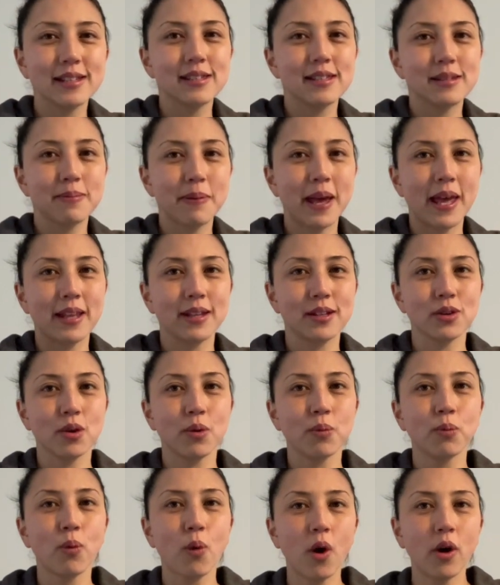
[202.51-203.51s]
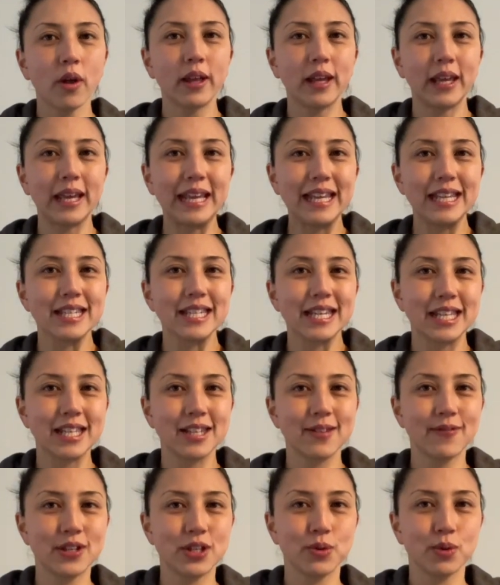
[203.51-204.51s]
depend on what each
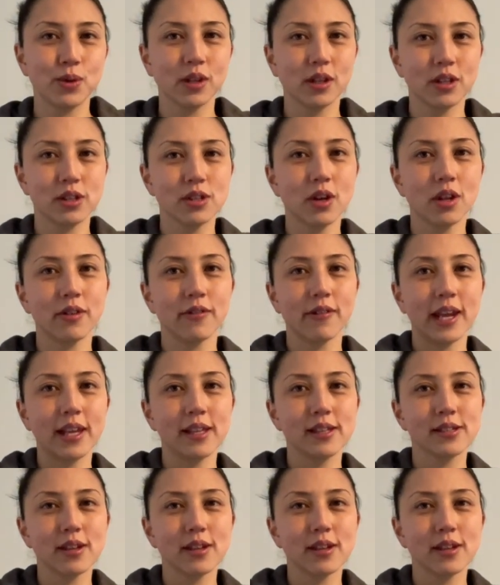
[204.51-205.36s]
individual can tolerate.